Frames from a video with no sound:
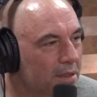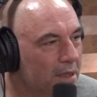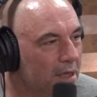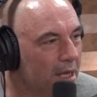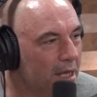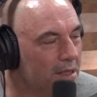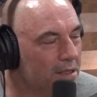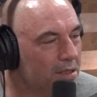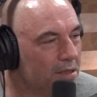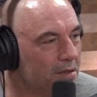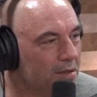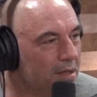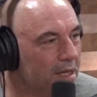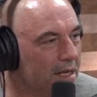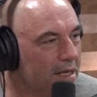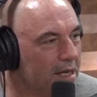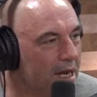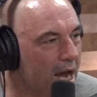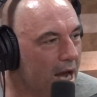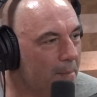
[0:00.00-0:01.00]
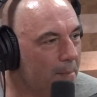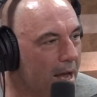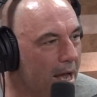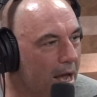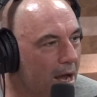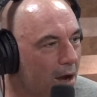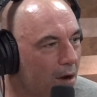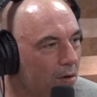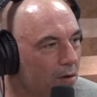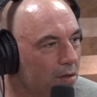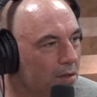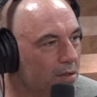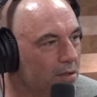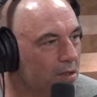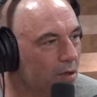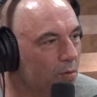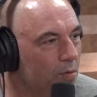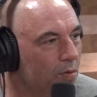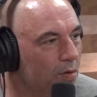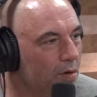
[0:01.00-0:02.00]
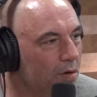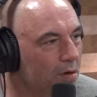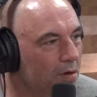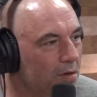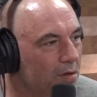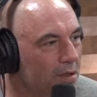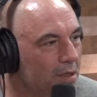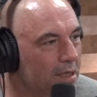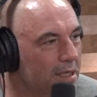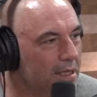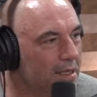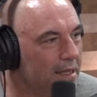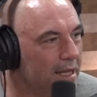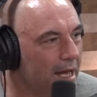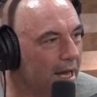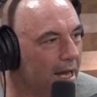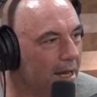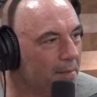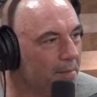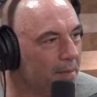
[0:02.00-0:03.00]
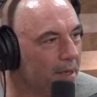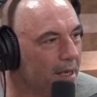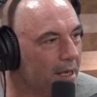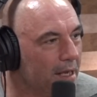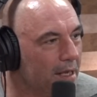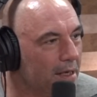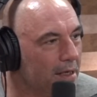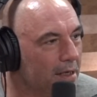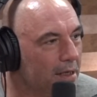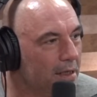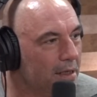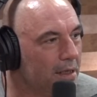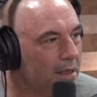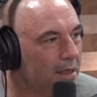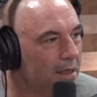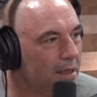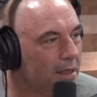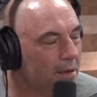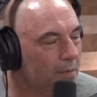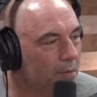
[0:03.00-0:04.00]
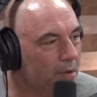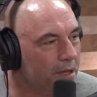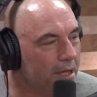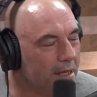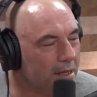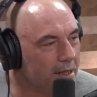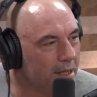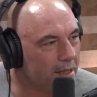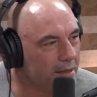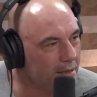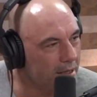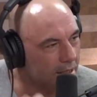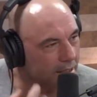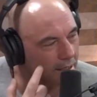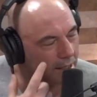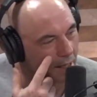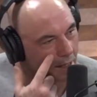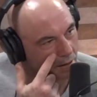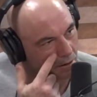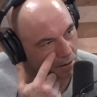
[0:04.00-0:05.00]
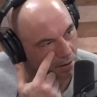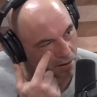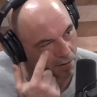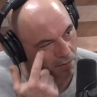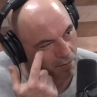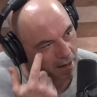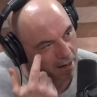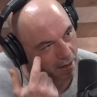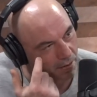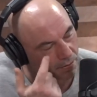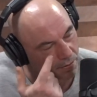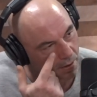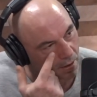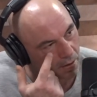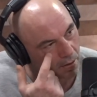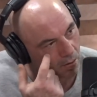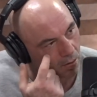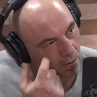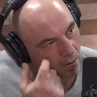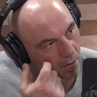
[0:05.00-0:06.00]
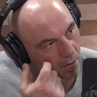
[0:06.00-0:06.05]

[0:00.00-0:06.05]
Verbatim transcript: And so they come out. So ah! look at that, man. Well, that, that thing can't look around, though.